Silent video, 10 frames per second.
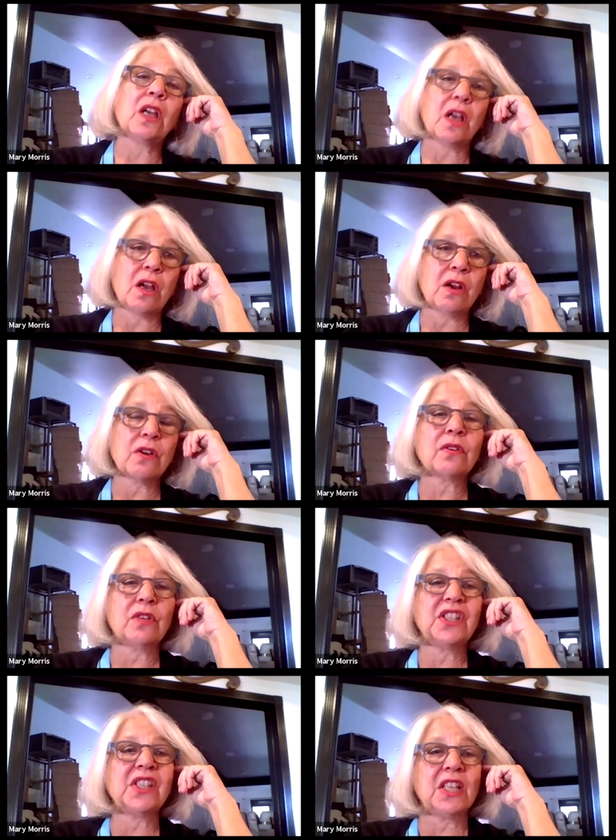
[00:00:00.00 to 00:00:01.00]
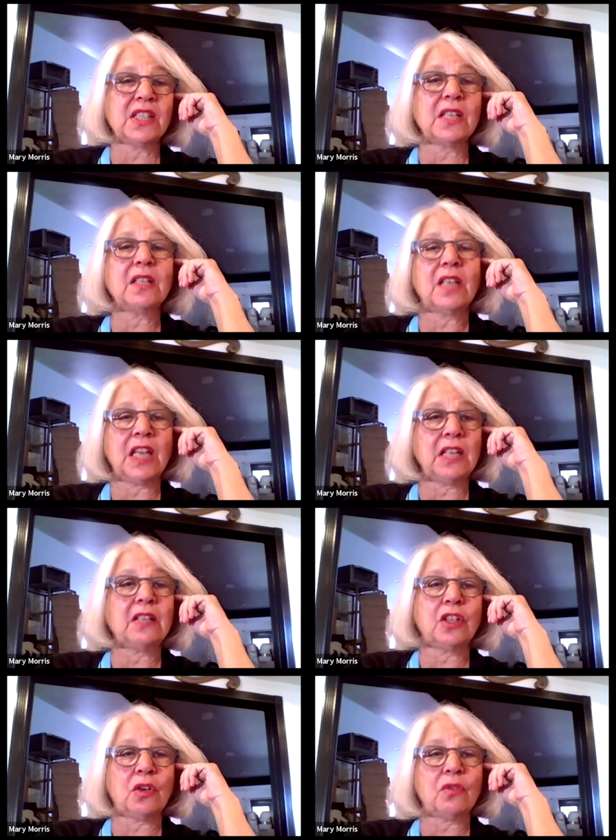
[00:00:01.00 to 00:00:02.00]
are is is in
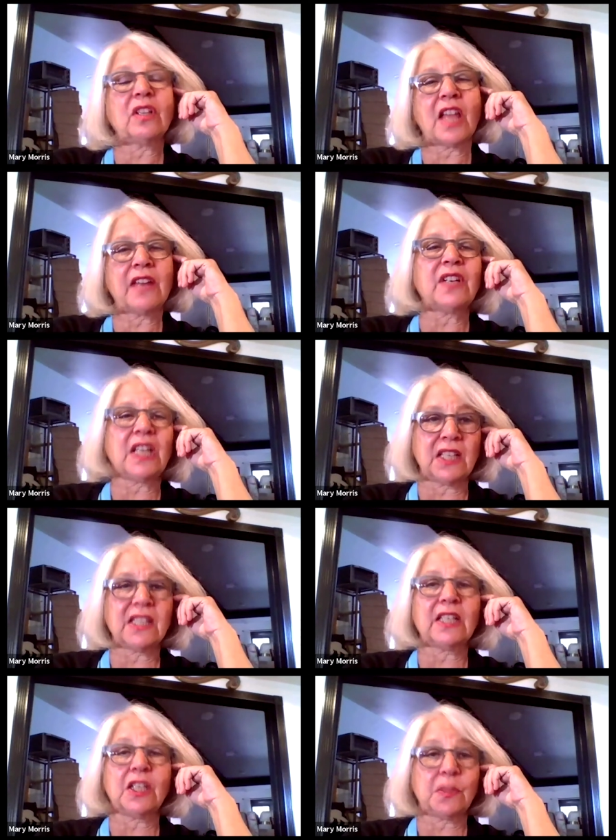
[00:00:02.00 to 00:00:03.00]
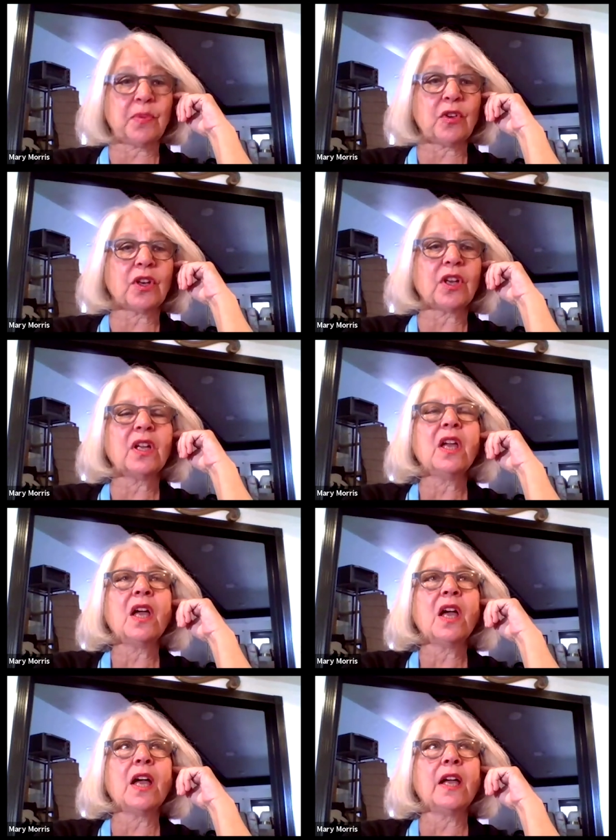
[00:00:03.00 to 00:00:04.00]
he you know a lot of it is in his book
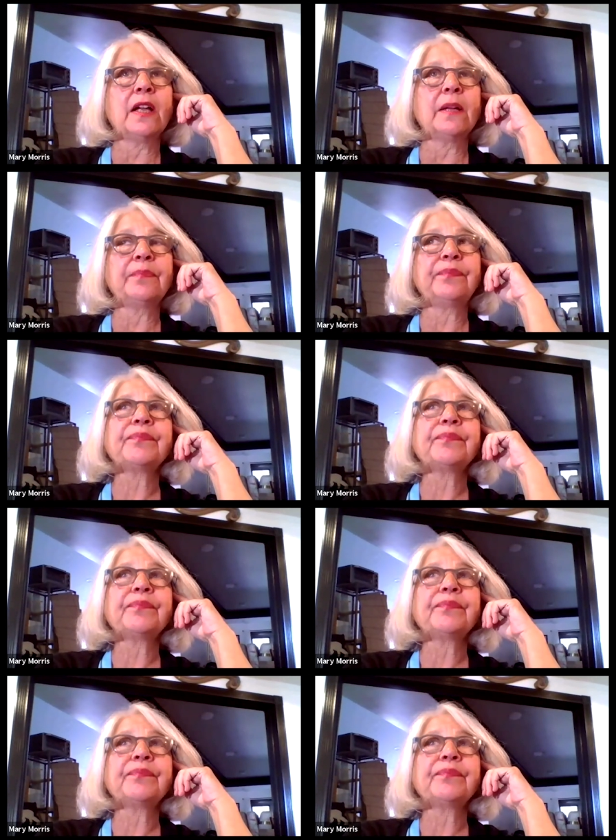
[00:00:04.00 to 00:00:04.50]
um,